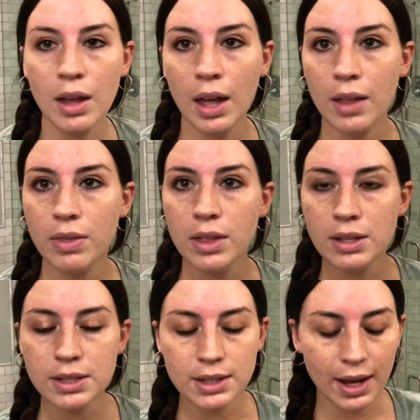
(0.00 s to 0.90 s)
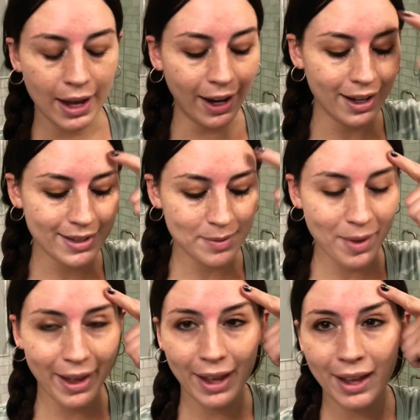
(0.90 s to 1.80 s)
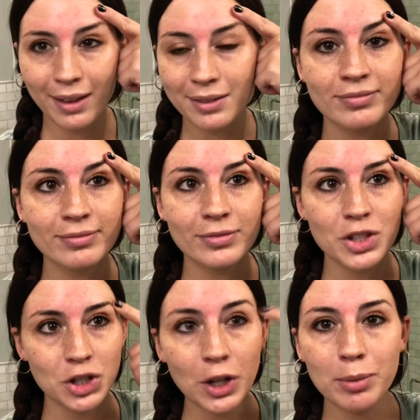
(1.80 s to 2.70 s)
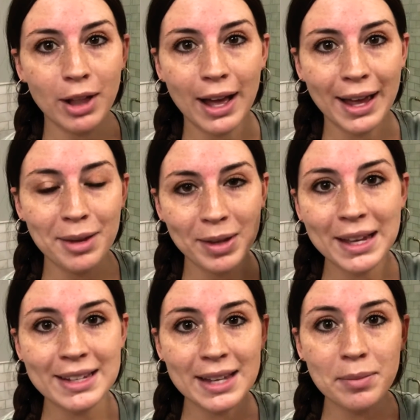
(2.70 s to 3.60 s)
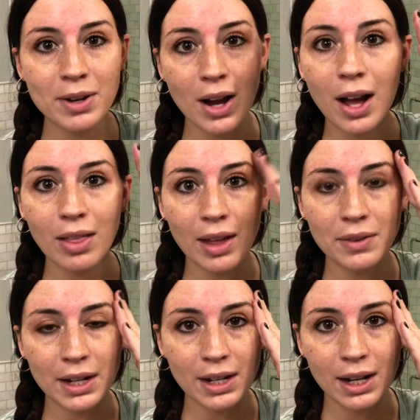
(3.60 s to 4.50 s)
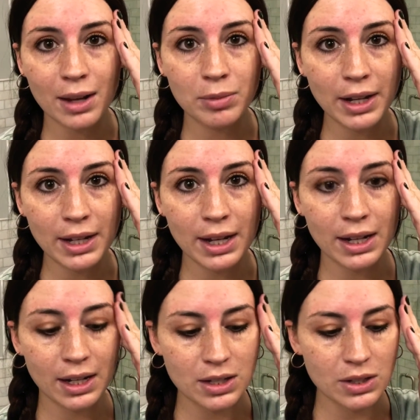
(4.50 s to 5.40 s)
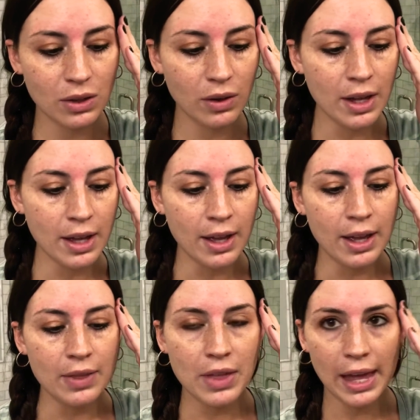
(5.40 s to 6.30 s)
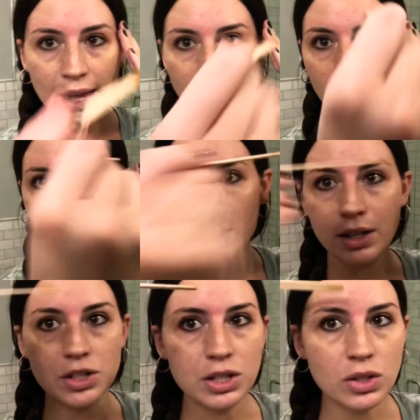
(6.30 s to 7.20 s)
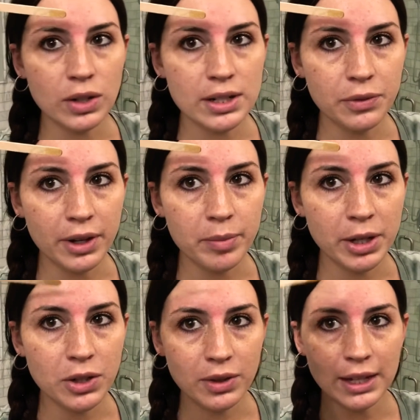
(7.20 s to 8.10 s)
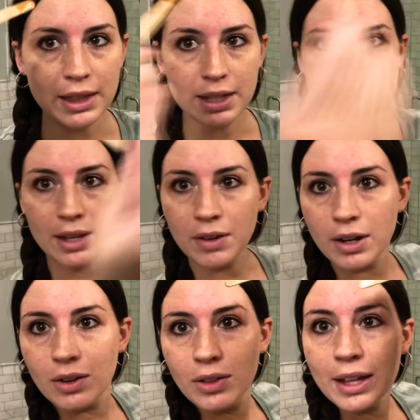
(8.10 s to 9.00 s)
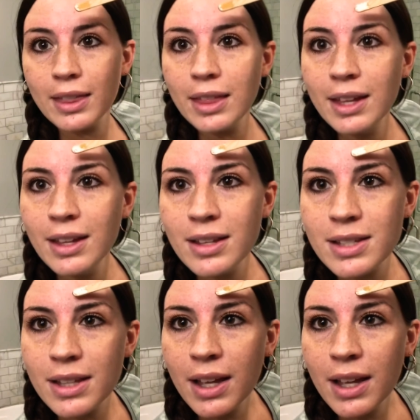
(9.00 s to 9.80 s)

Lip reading: And this eye is my trouble eye because I'm not left-handed, I'm right-handed. And so the angle is just totally different compared to one like this. I've got to go like this.